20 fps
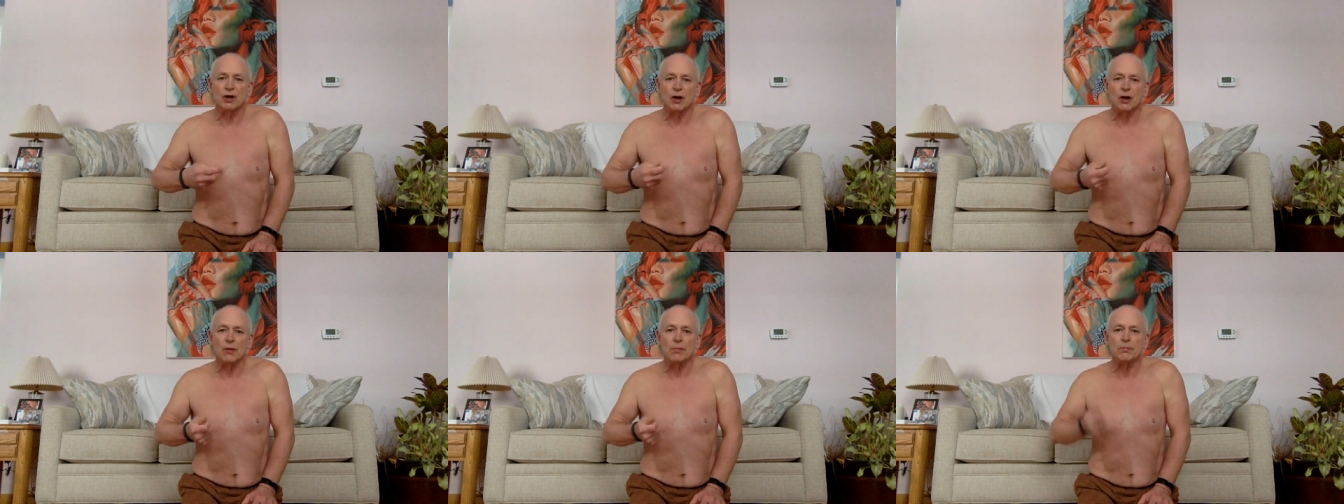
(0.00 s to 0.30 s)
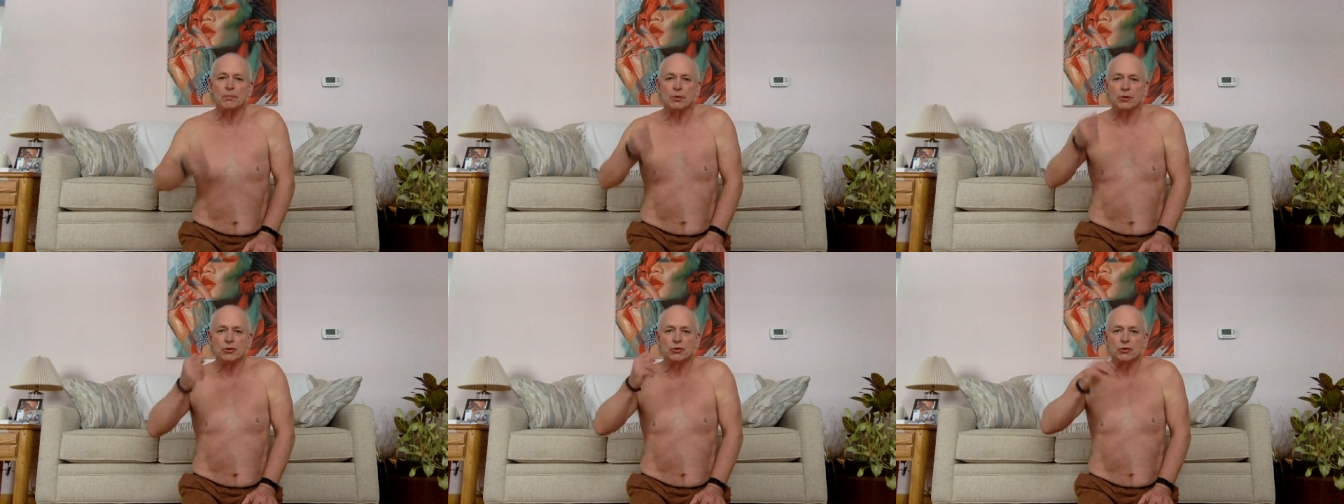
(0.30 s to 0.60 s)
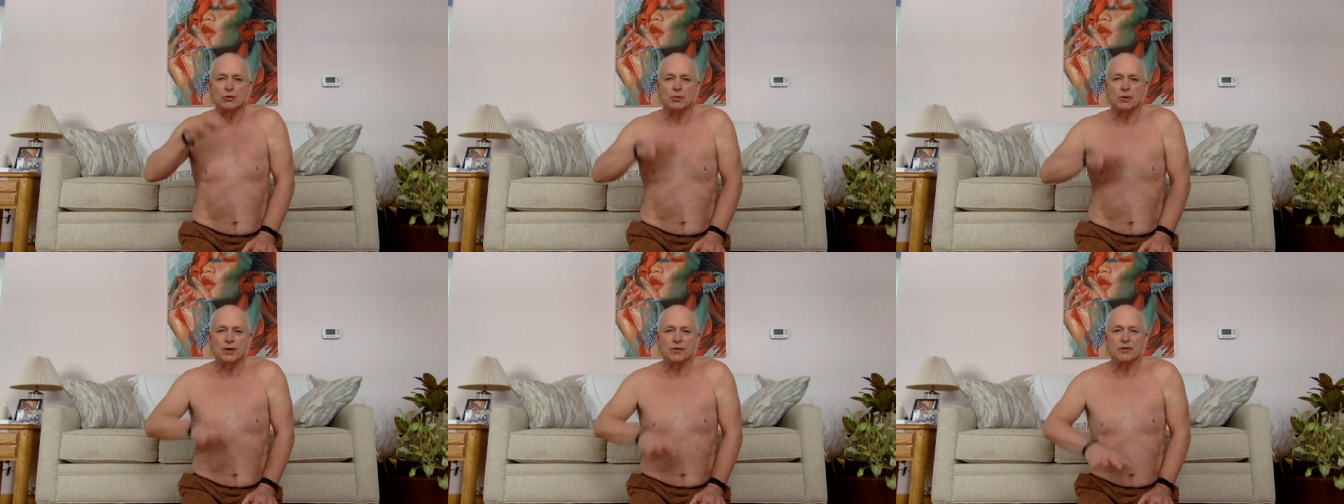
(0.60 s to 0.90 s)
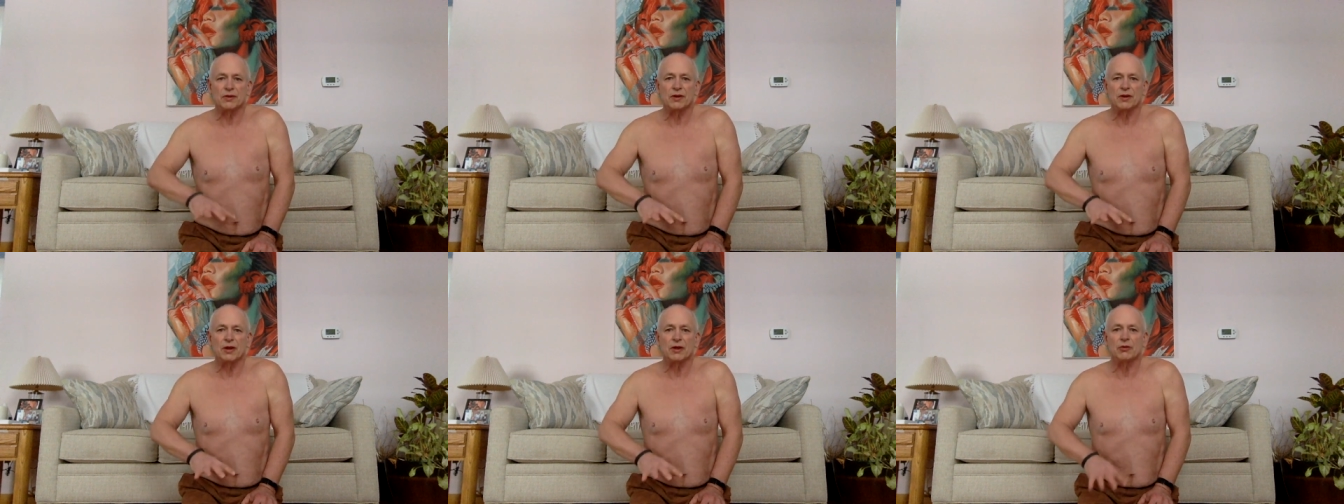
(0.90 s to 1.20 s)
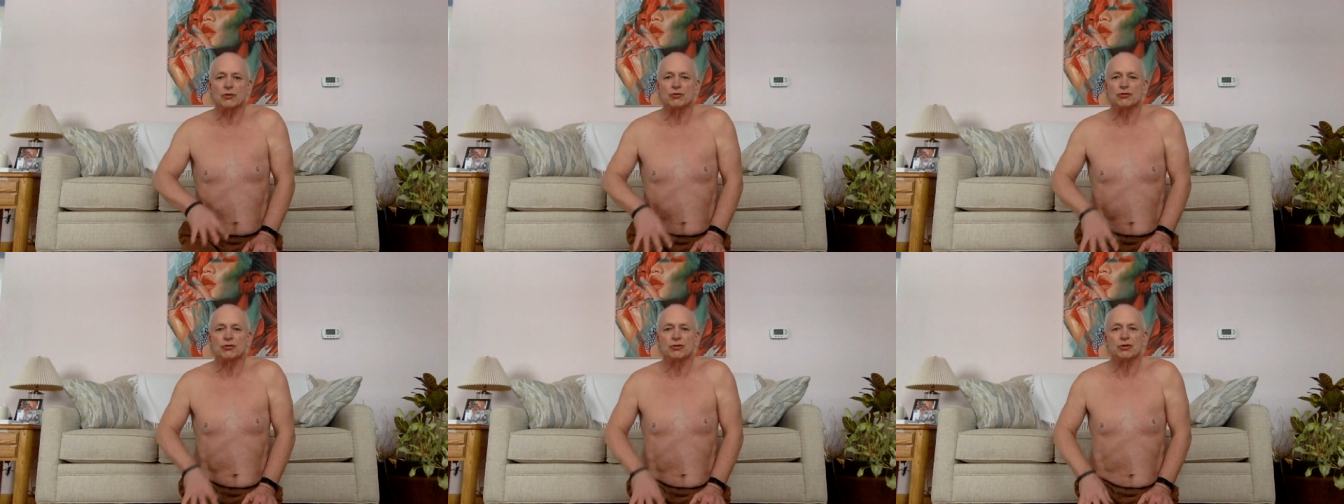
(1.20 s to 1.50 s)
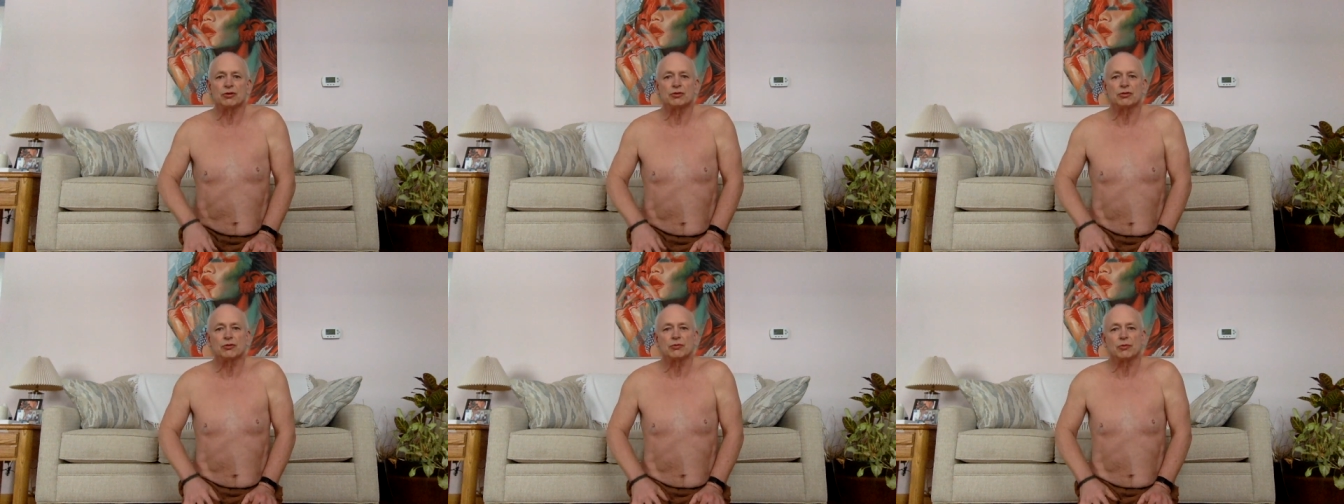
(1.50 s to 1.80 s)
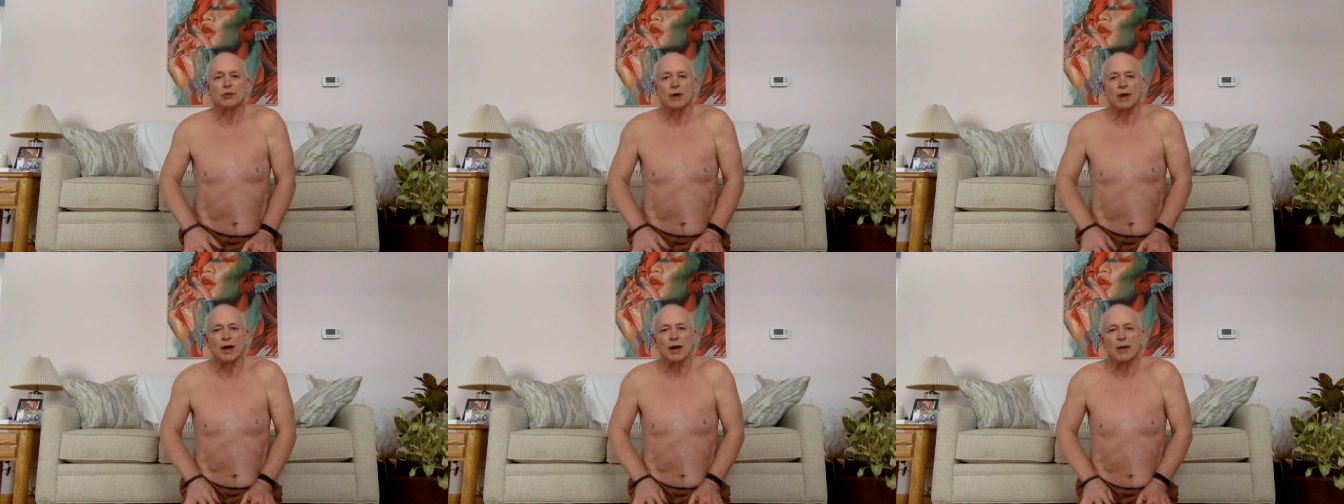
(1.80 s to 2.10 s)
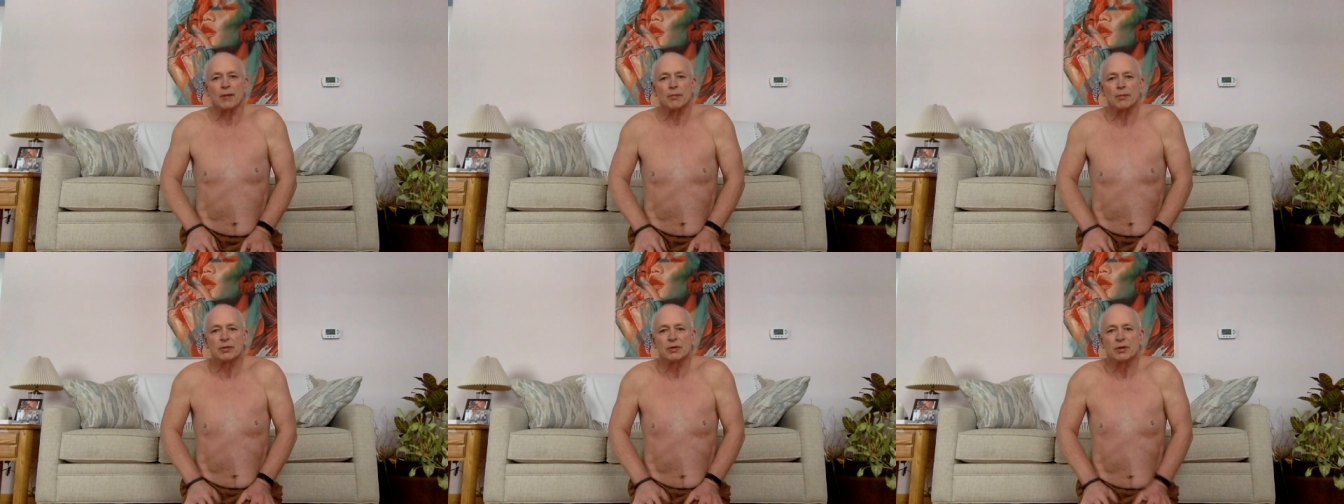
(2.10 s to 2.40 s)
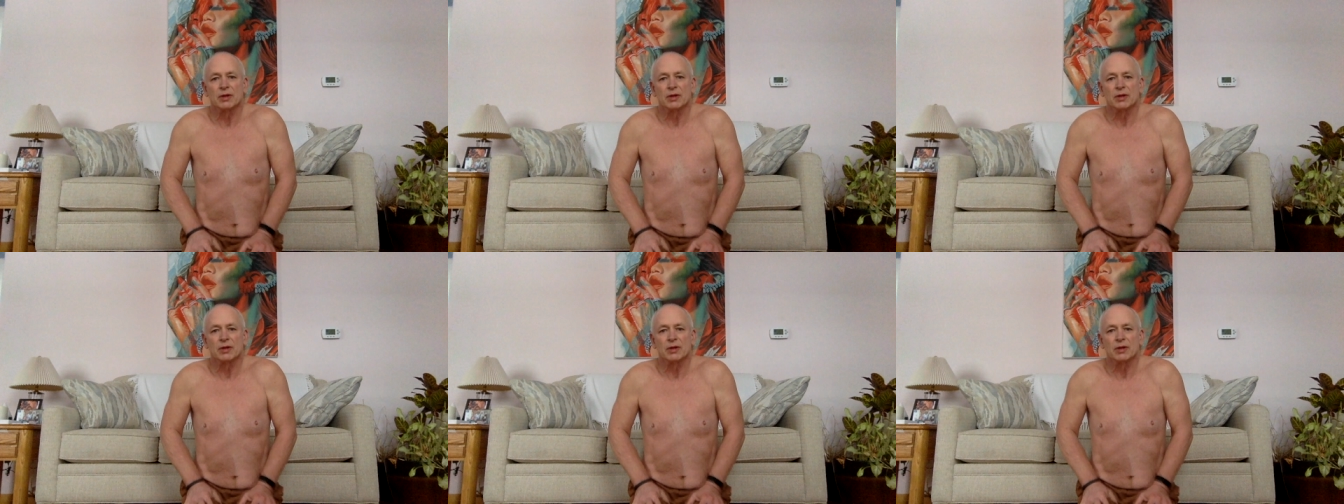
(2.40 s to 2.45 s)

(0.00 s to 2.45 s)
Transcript: up and you want that energy to drop.